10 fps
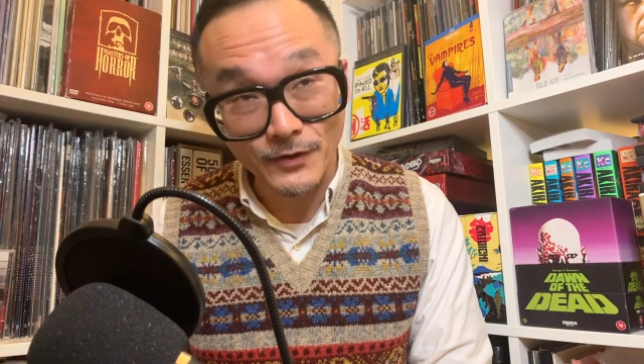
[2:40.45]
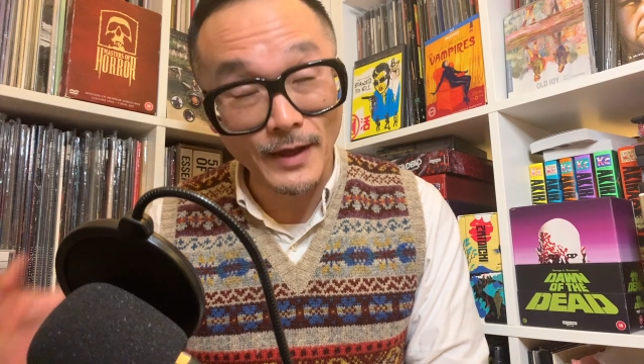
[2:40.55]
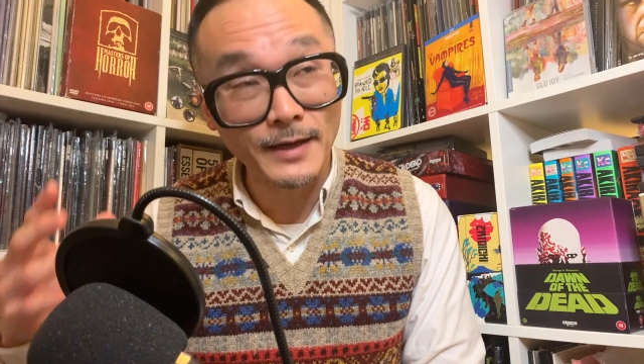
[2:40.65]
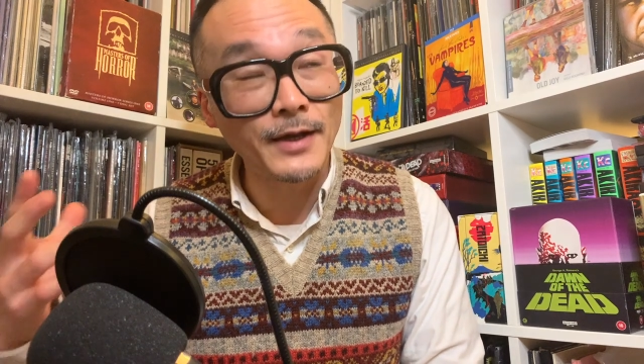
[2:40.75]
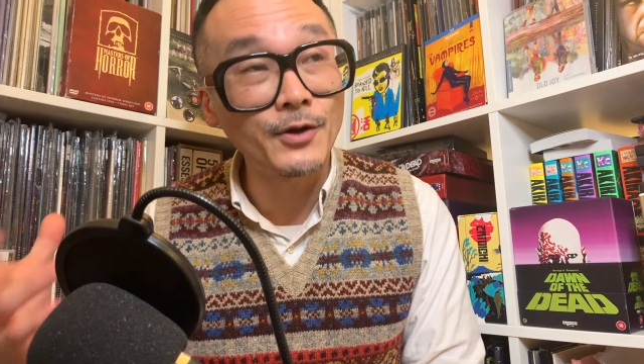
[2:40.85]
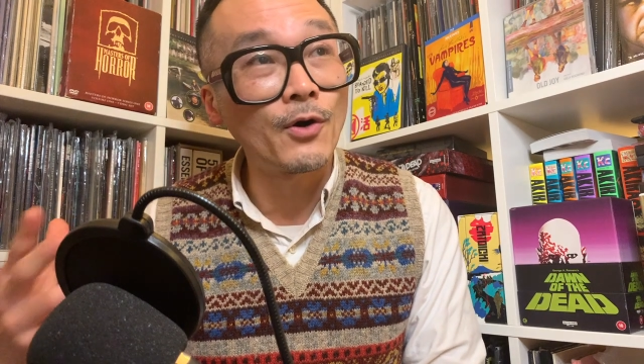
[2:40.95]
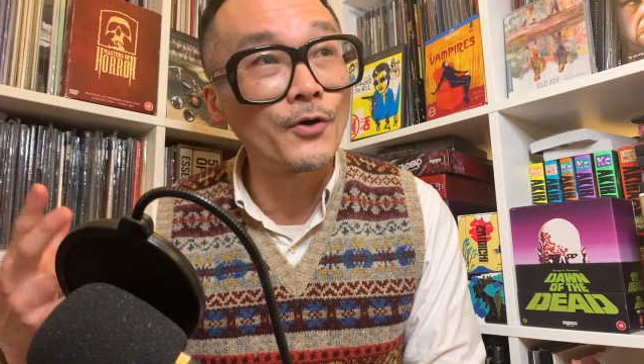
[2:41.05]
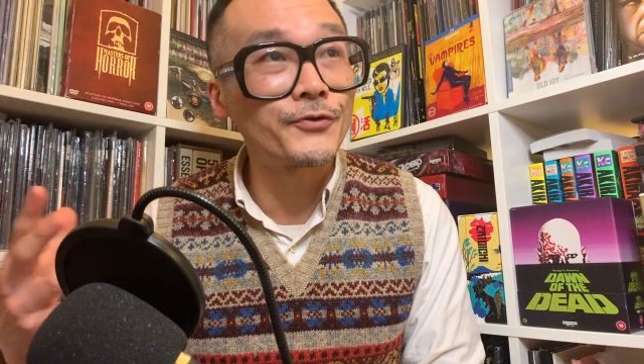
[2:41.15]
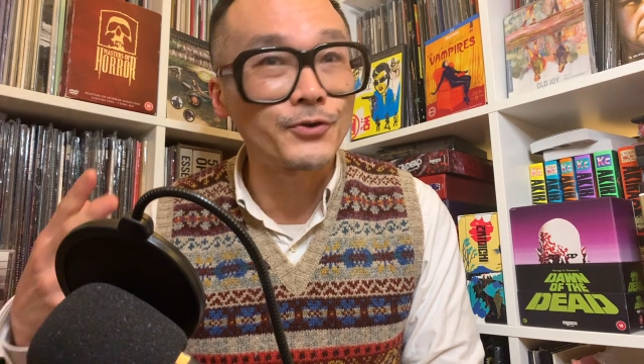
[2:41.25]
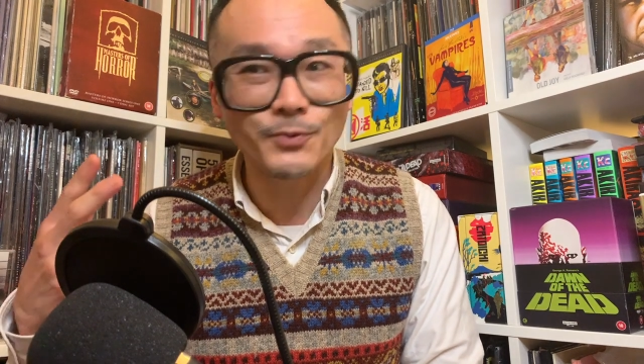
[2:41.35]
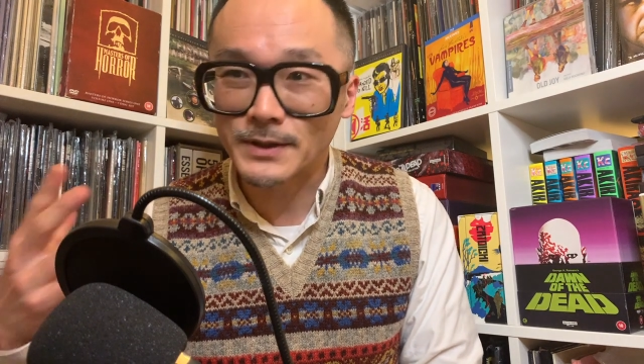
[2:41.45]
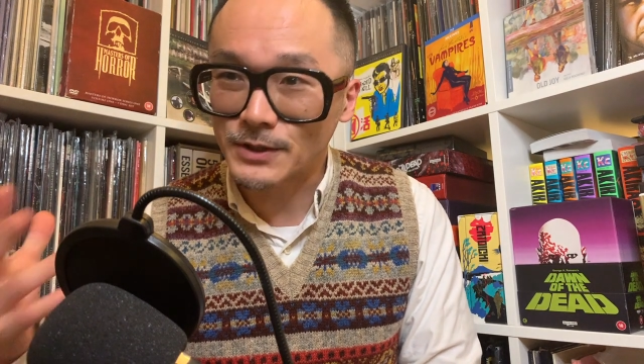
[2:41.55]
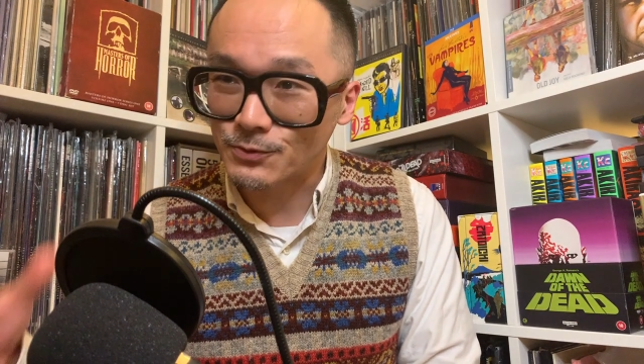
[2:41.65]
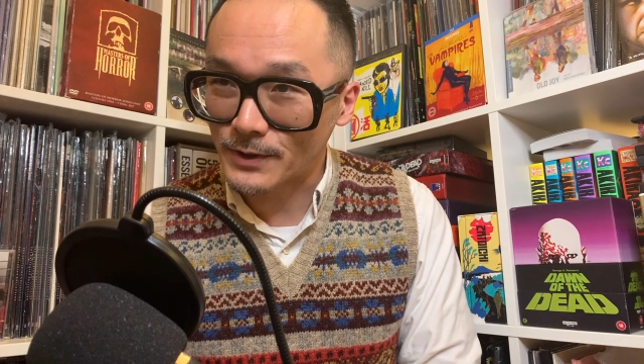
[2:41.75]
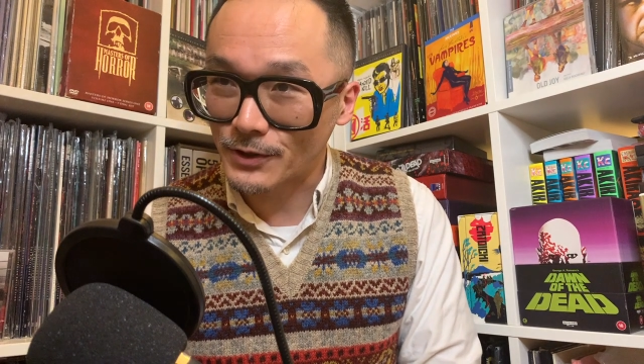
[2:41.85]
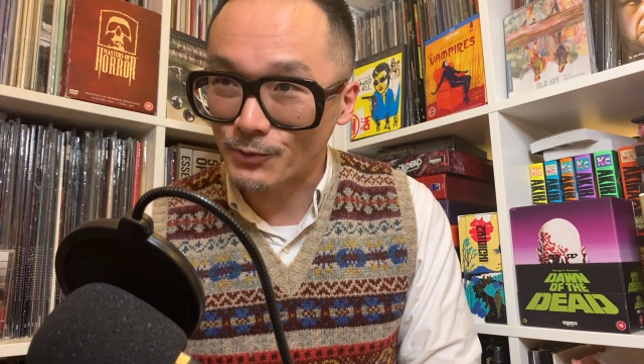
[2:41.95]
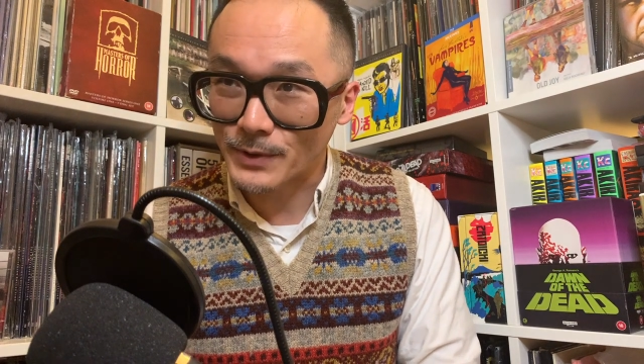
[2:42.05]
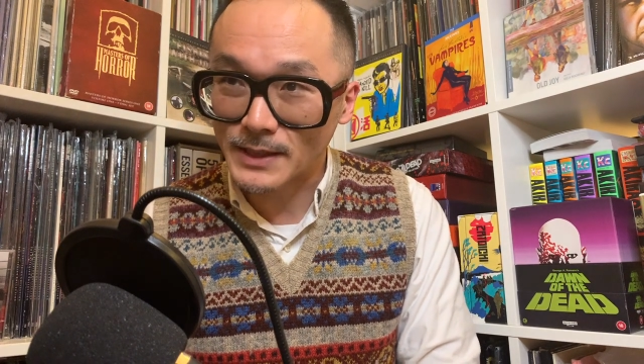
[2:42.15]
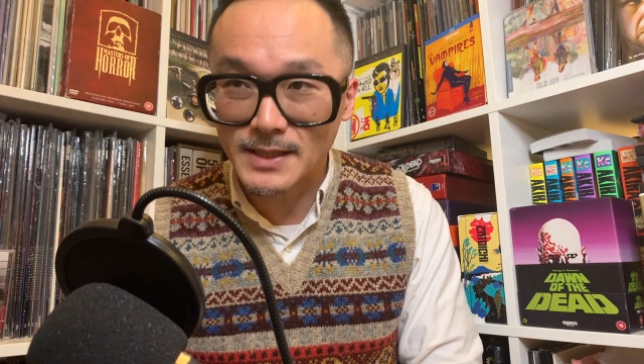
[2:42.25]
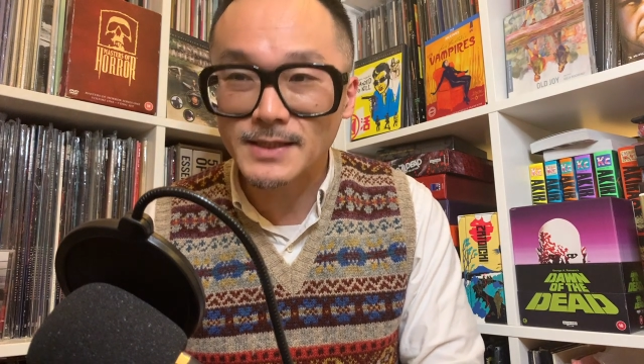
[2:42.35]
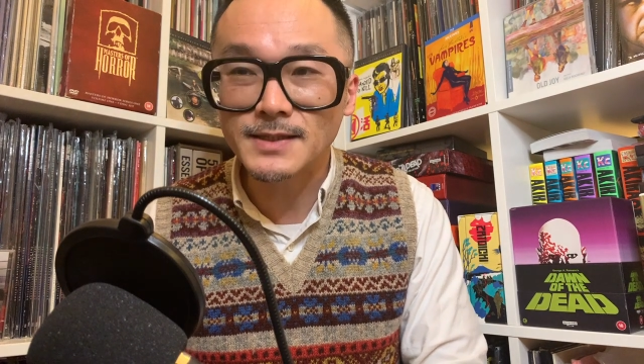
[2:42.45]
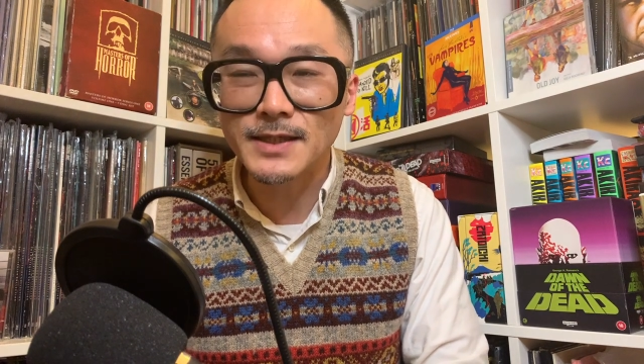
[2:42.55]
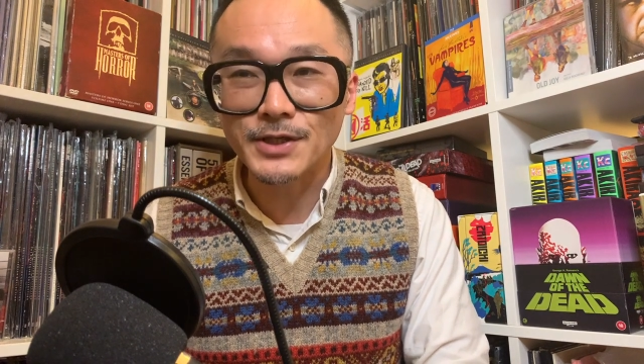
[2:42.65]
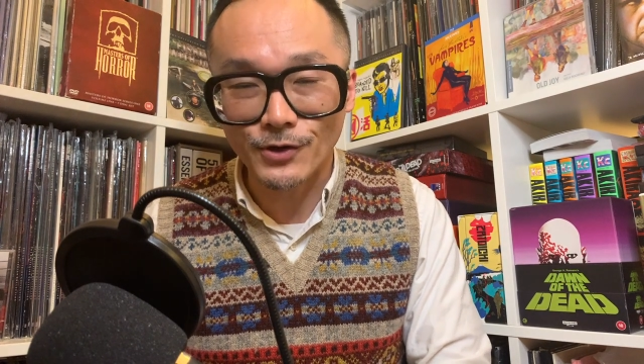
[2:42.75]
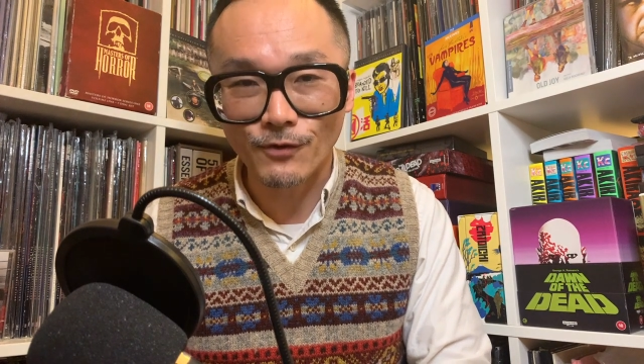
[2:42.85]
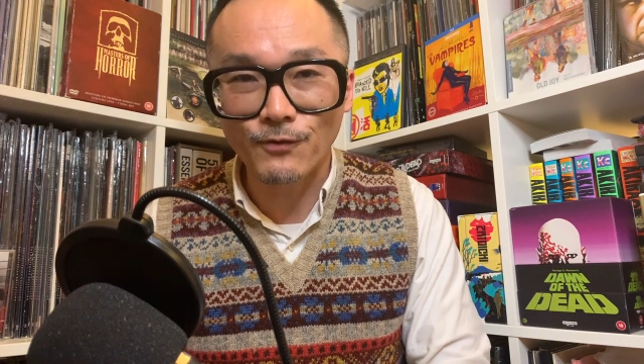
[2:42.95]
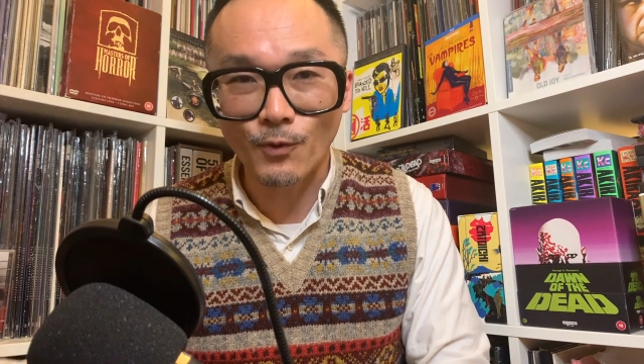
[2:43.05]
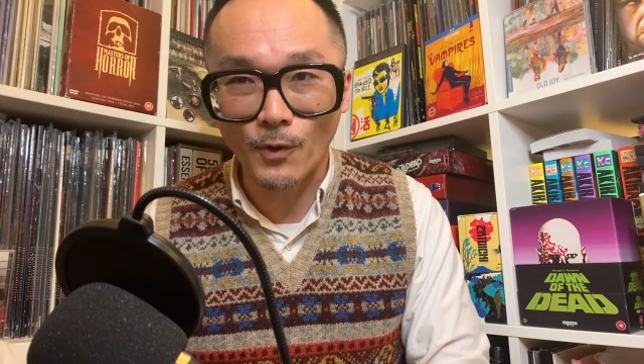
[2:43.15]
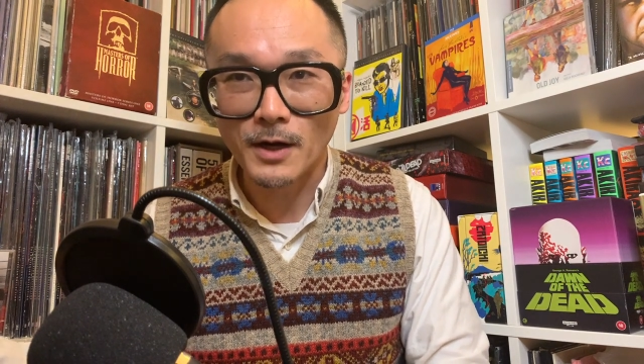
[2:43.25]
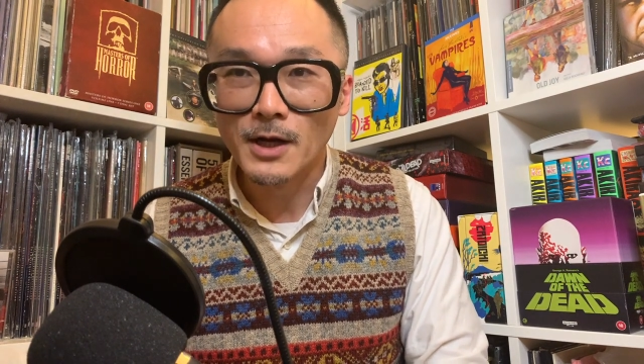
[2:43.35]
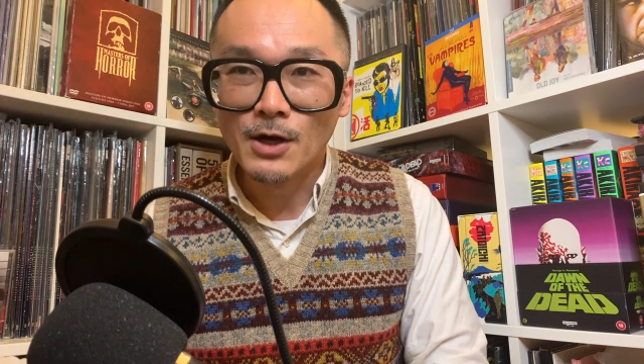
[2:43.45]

And I know also 2023, tis the year for